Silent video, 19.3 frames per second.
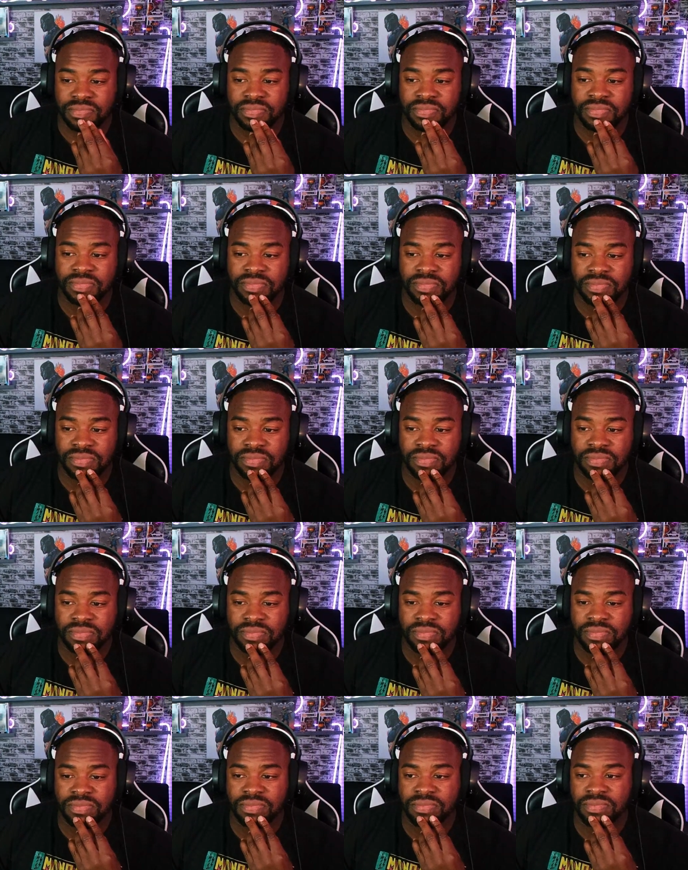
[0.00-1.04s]

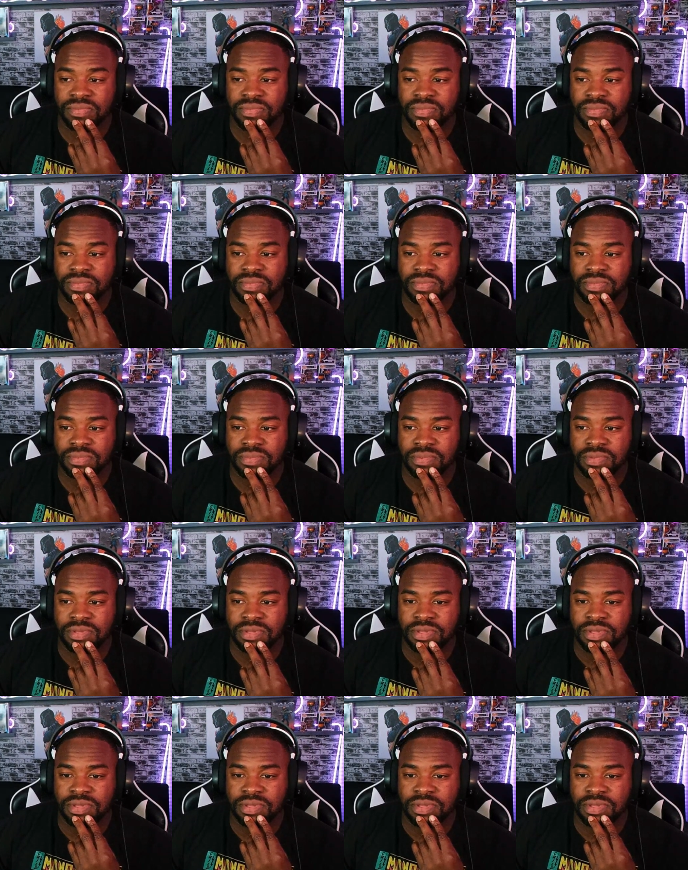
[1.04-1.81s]
No one is speaking in this clip.